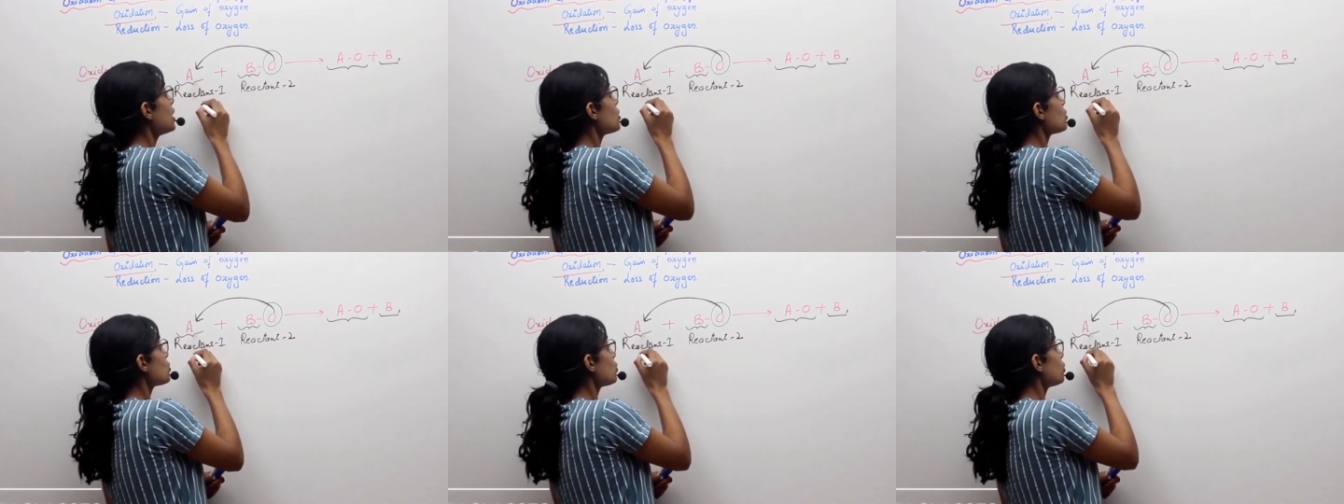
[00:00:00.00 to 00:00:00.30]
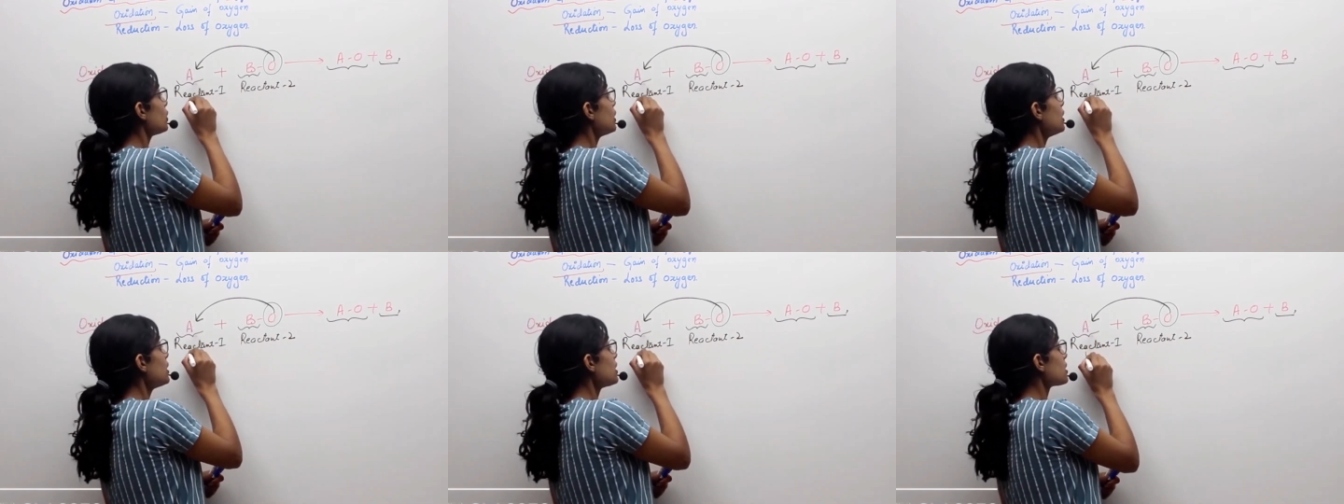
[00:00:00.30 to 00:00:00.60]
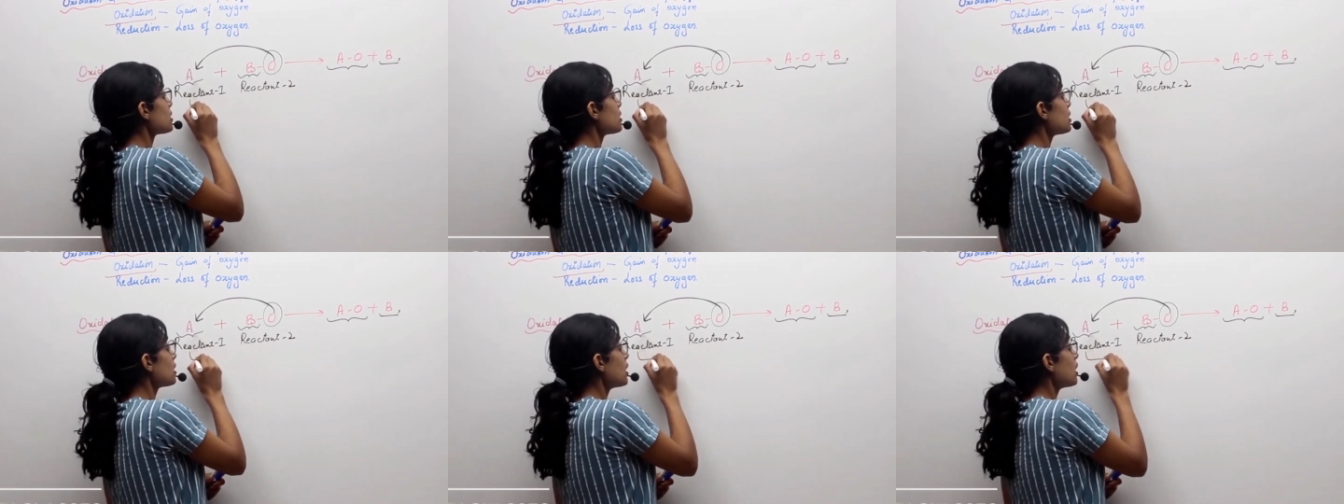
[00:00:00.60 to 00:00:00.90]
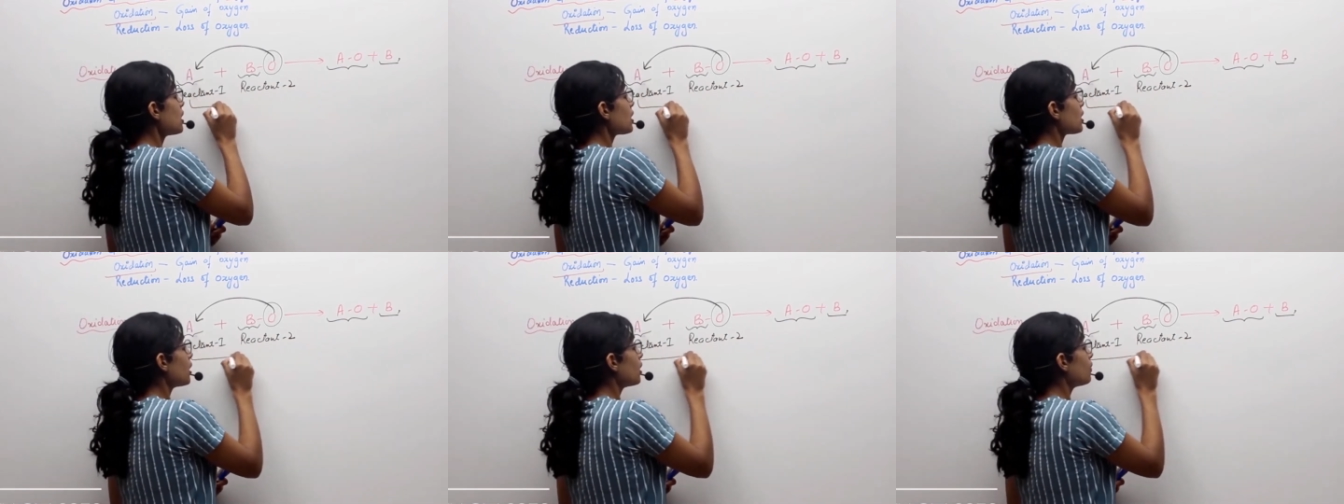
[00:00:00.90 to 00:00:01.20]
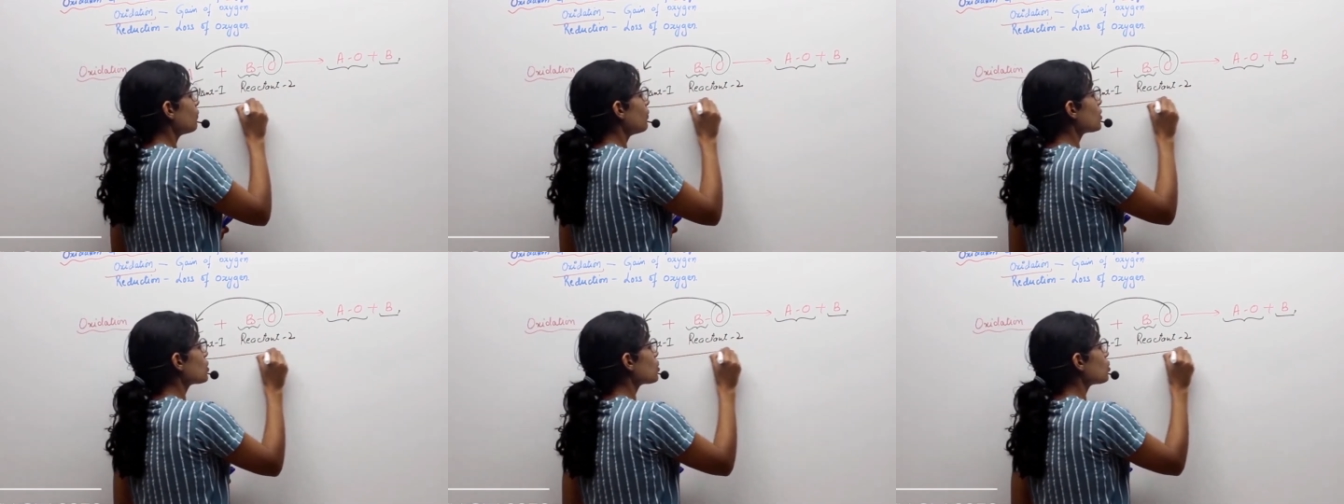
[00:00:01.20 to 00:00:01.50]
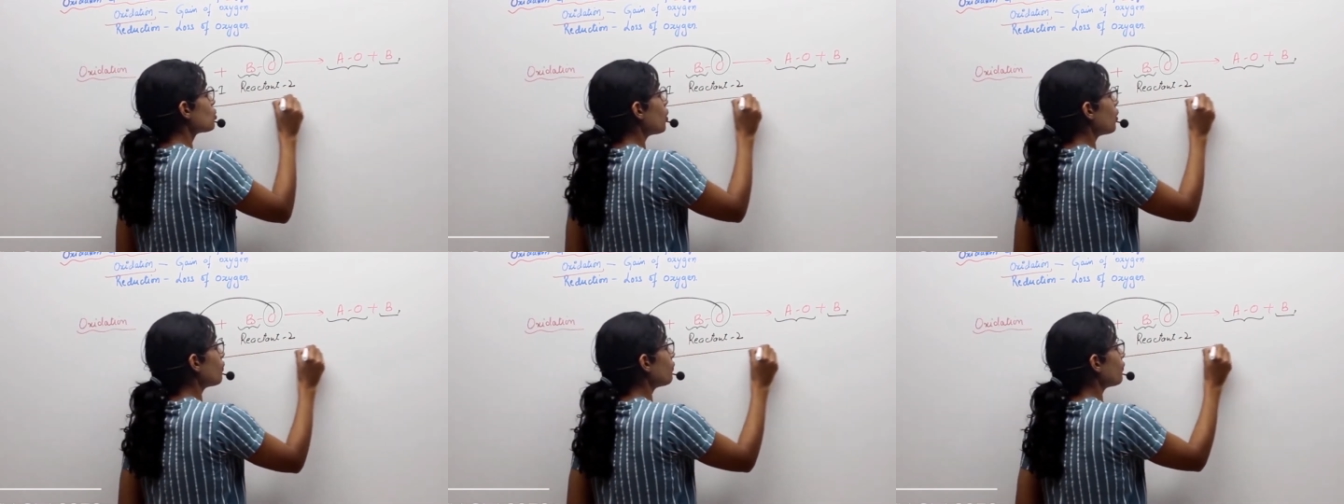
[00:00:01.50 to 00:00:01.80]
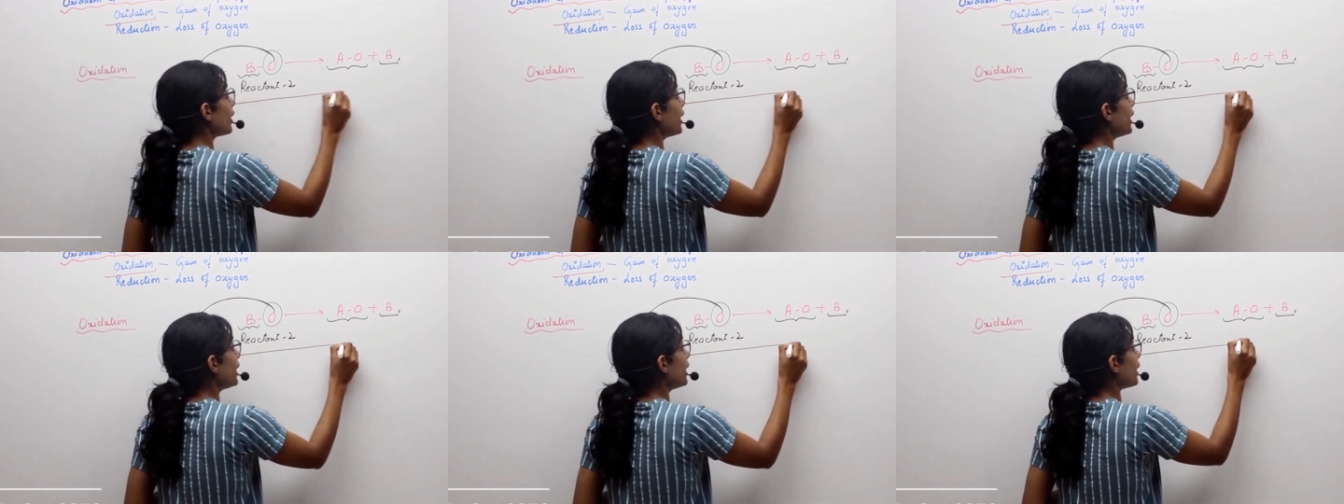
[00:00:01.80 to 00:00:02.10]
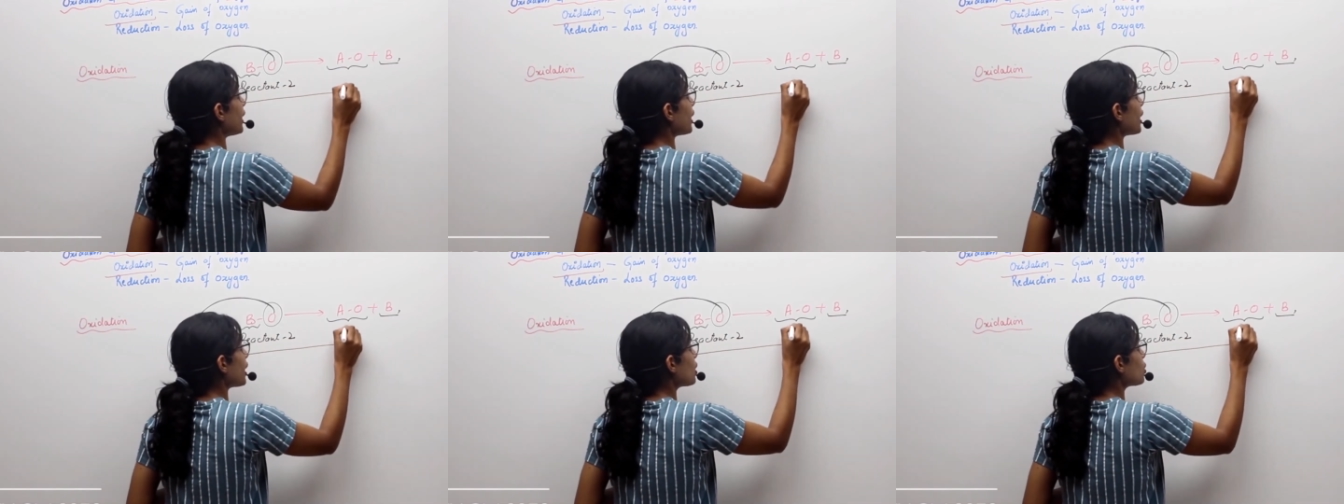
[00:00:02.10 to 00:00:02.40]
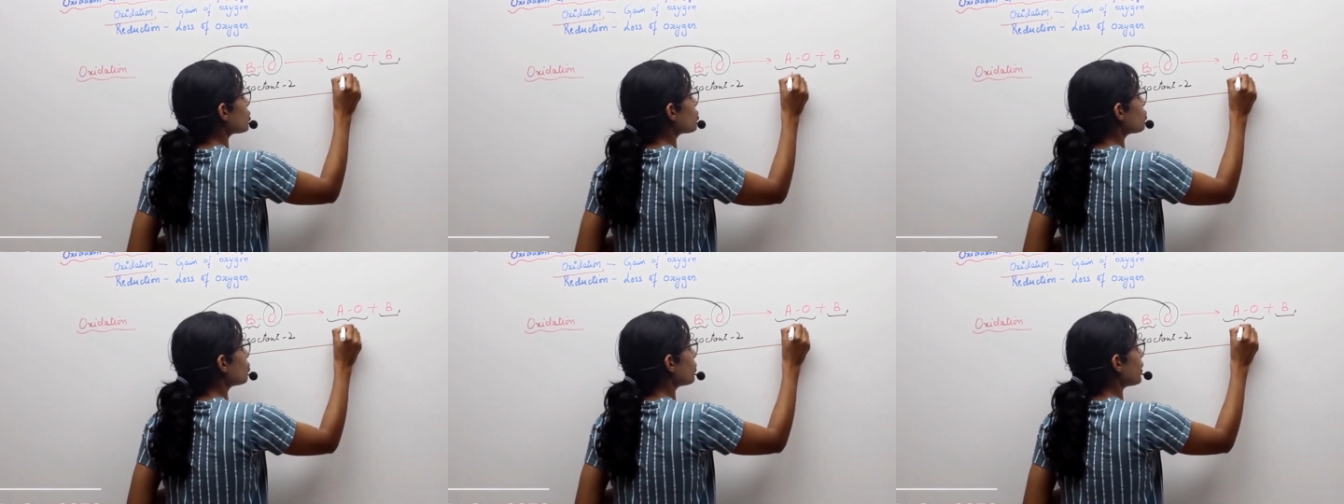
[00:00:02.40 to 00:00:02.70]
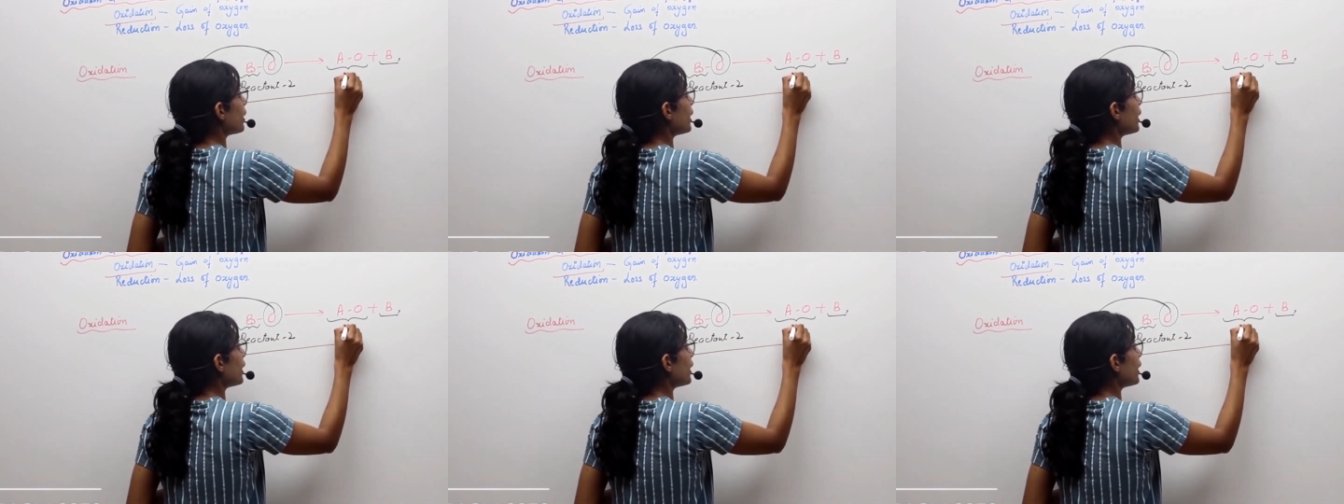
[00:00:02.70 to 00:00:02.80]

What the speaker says: So this conversion of A to